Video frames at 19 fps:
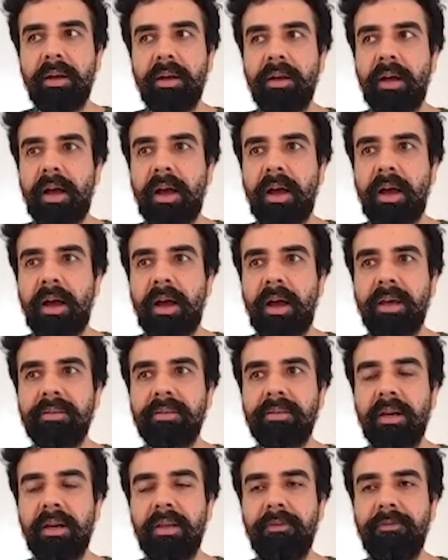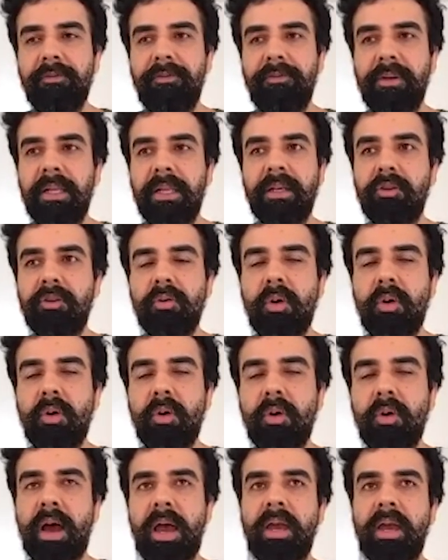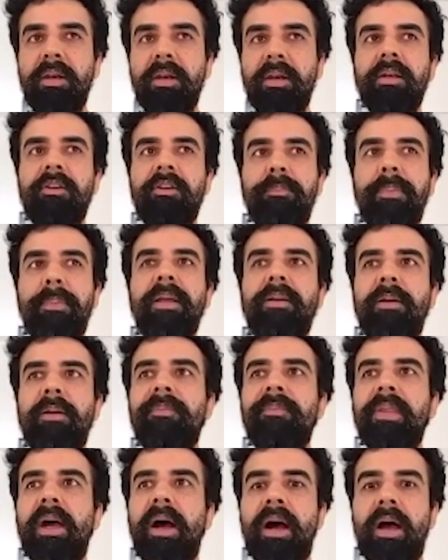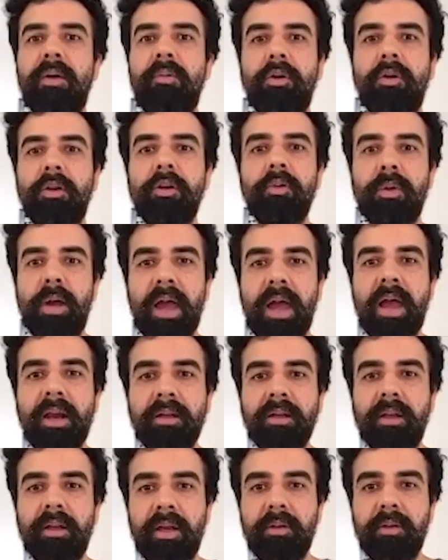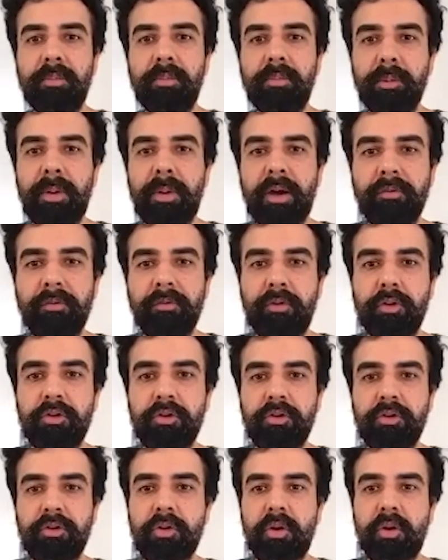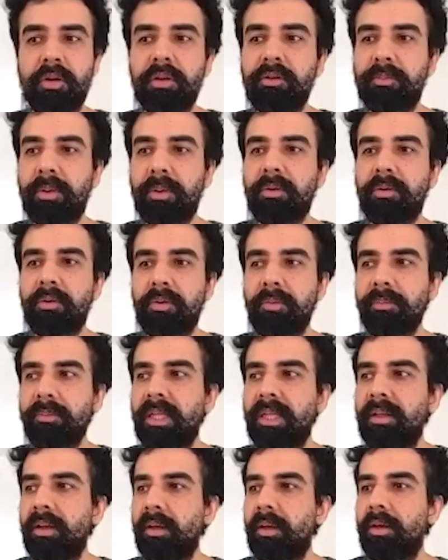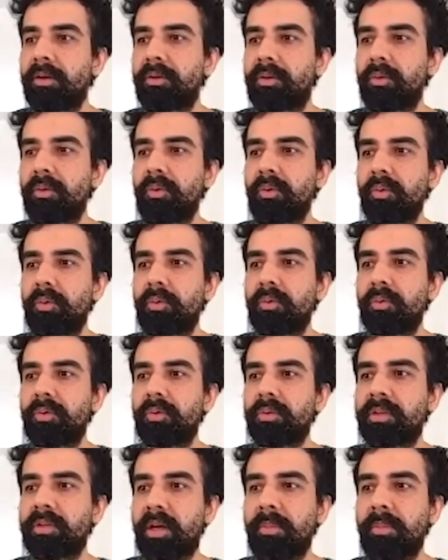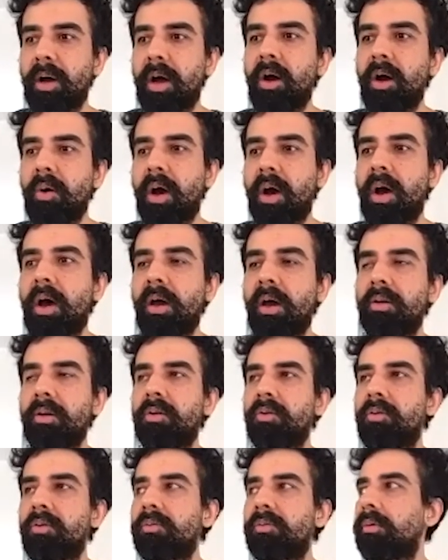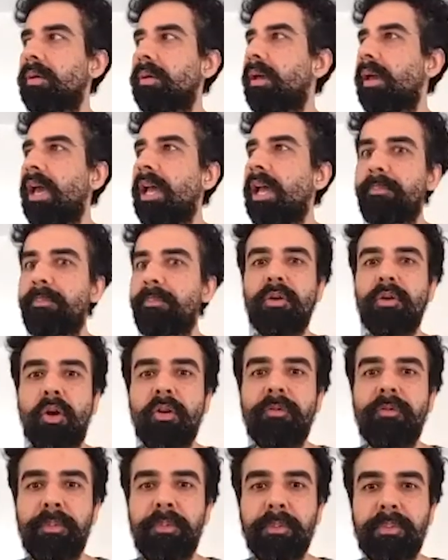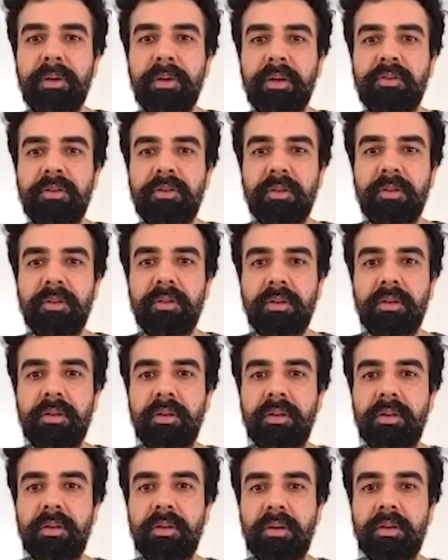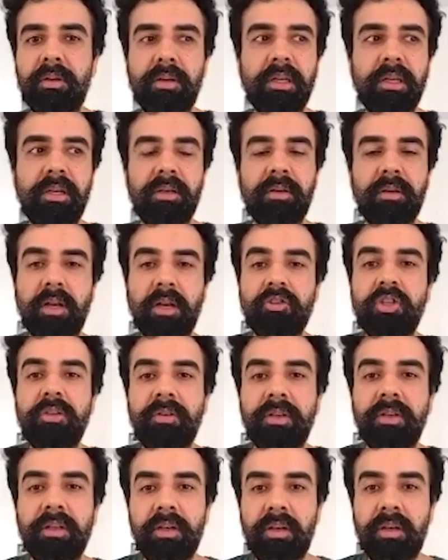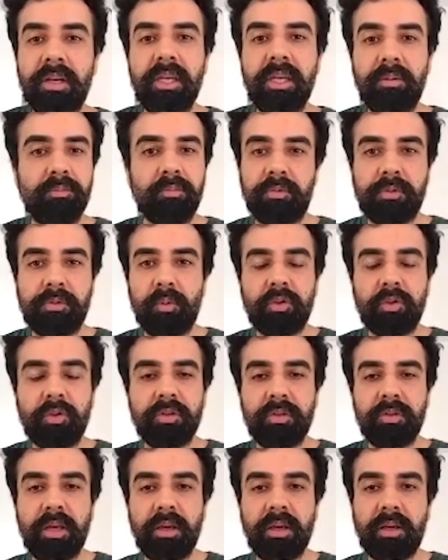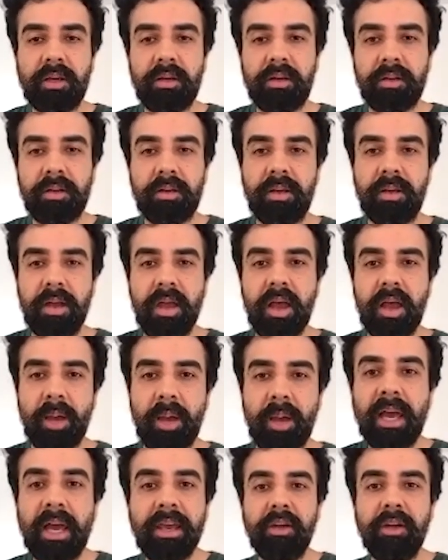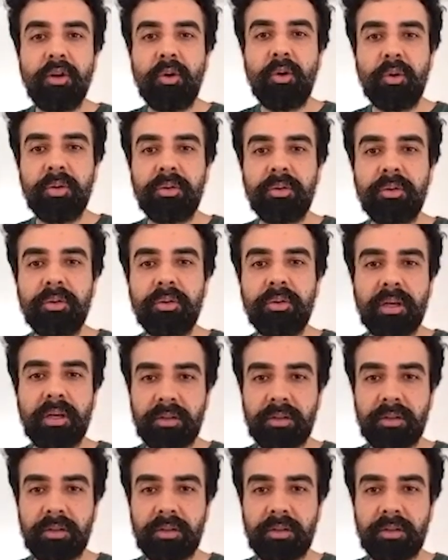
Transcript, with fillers: I suddenly feel that, I didn't expect, I wanted to act and be part of good stories, but you somehow are, helping a lot of people in achieving their dreams, which is like, I mean, I didn't know that,